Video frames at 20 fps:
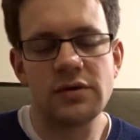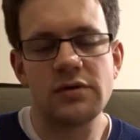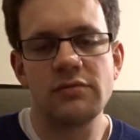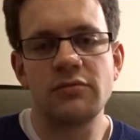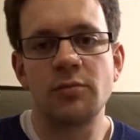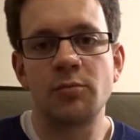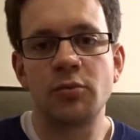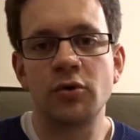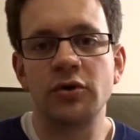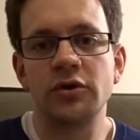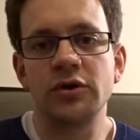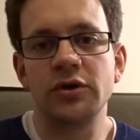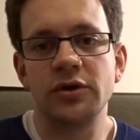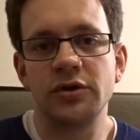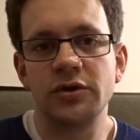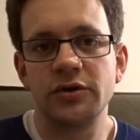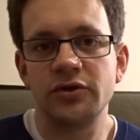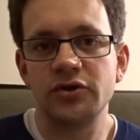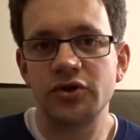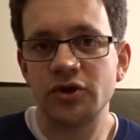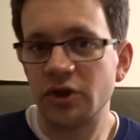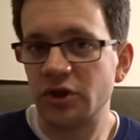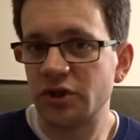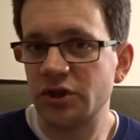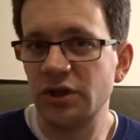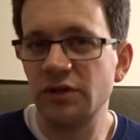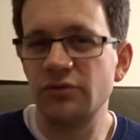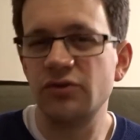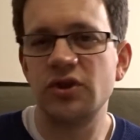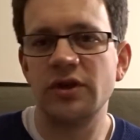reported on a
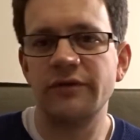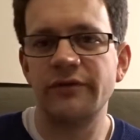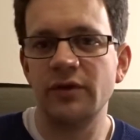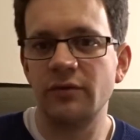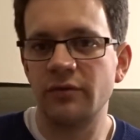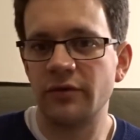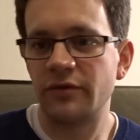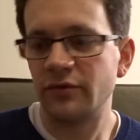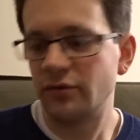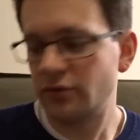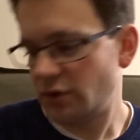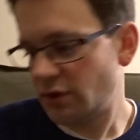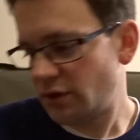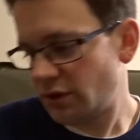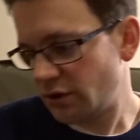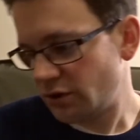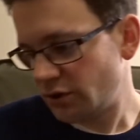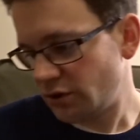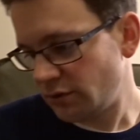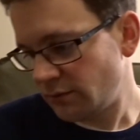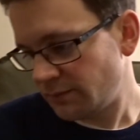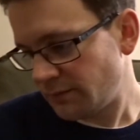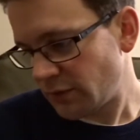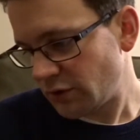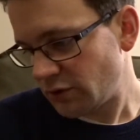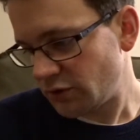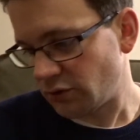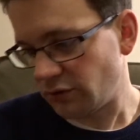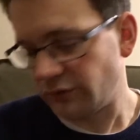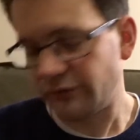discussion he was having with
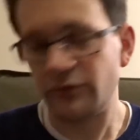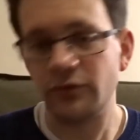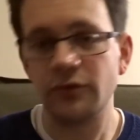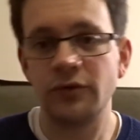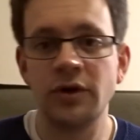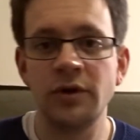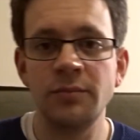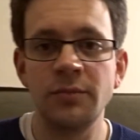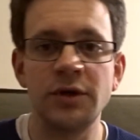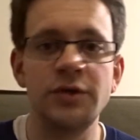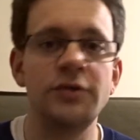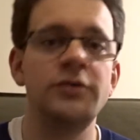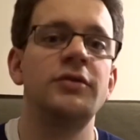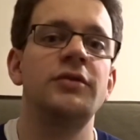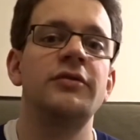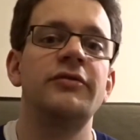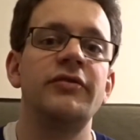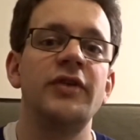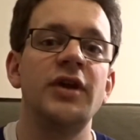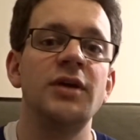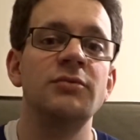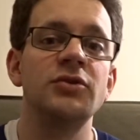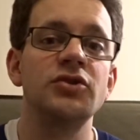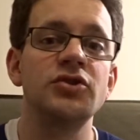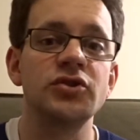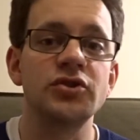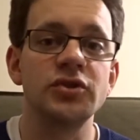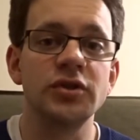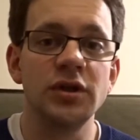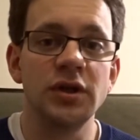John von Neumann, a
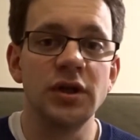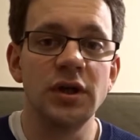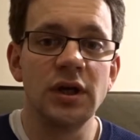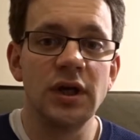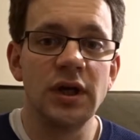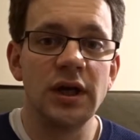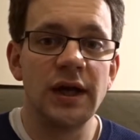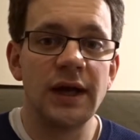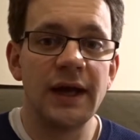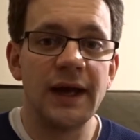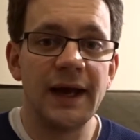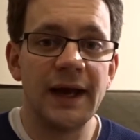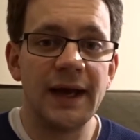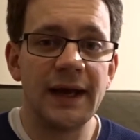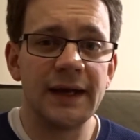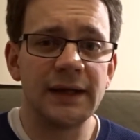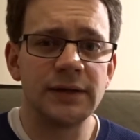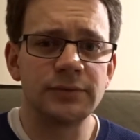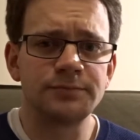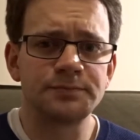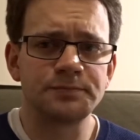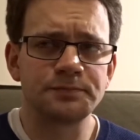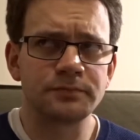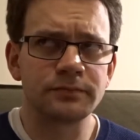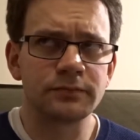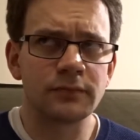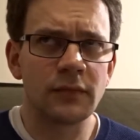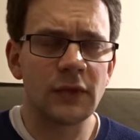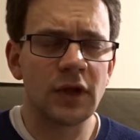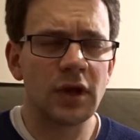famous, I
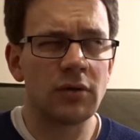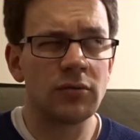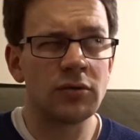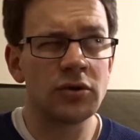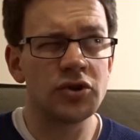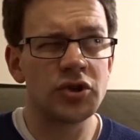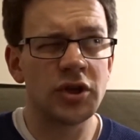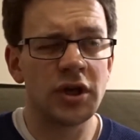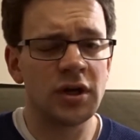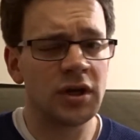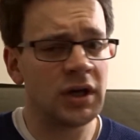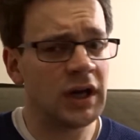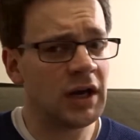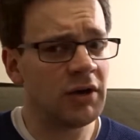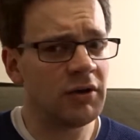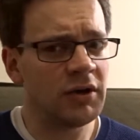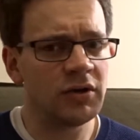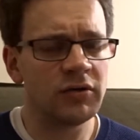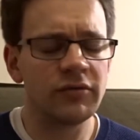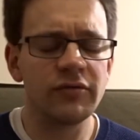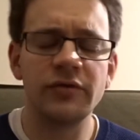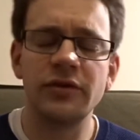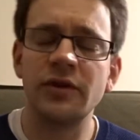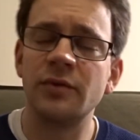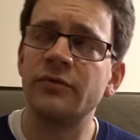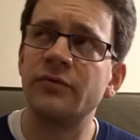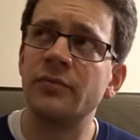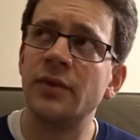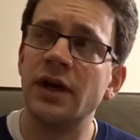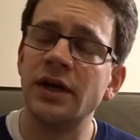want to say Hungarian off the
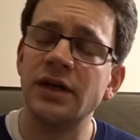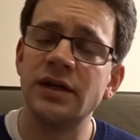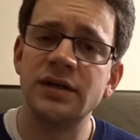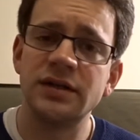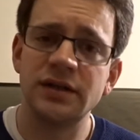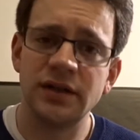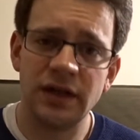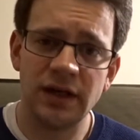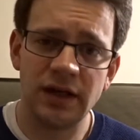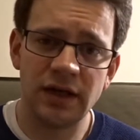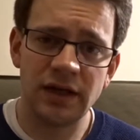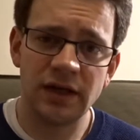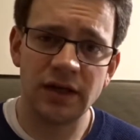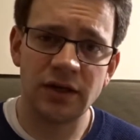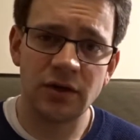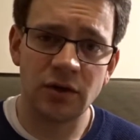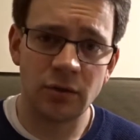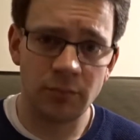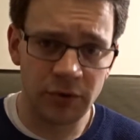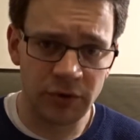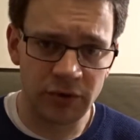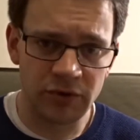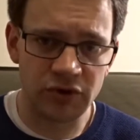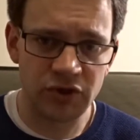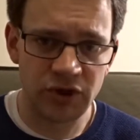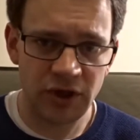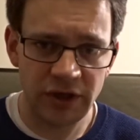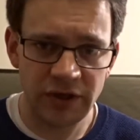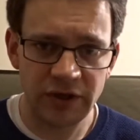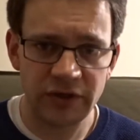top of my head, computer
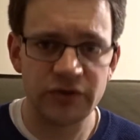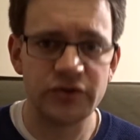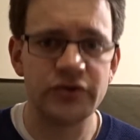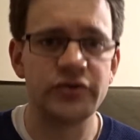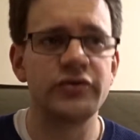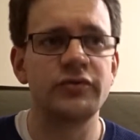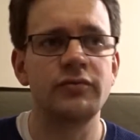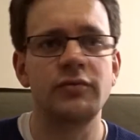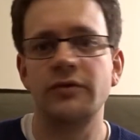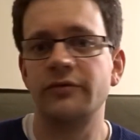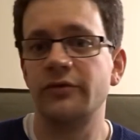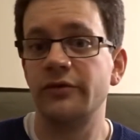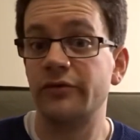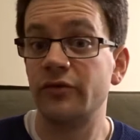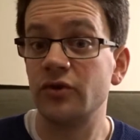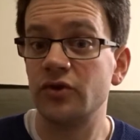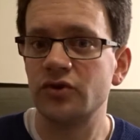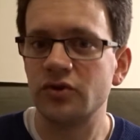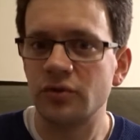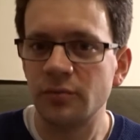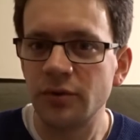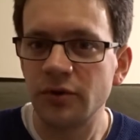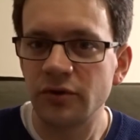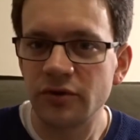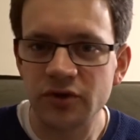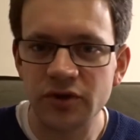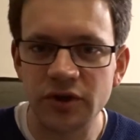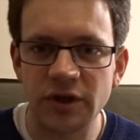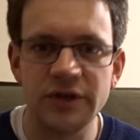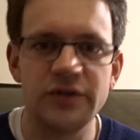scientist, one of the first
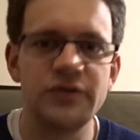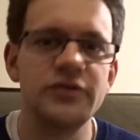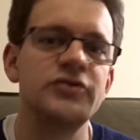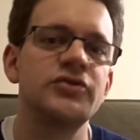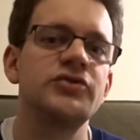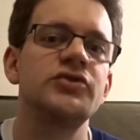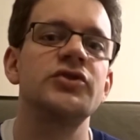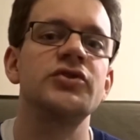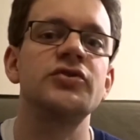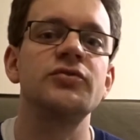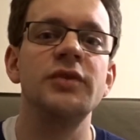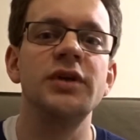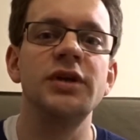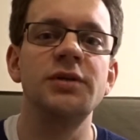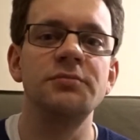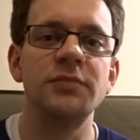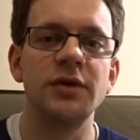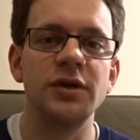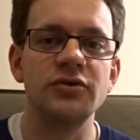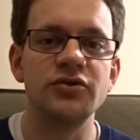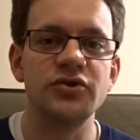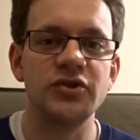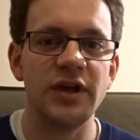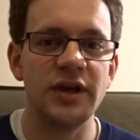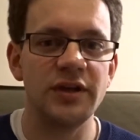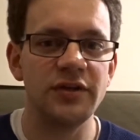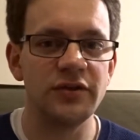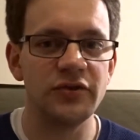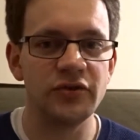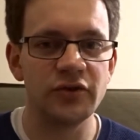computer scientists as we
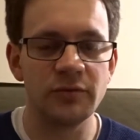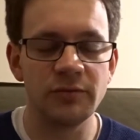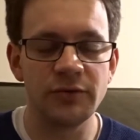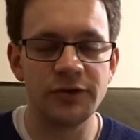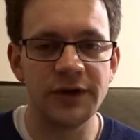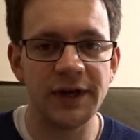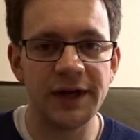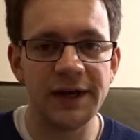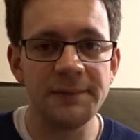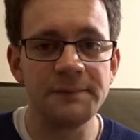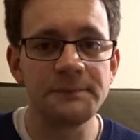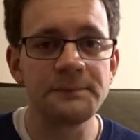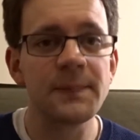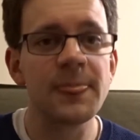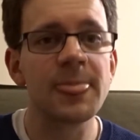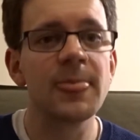understand the term today,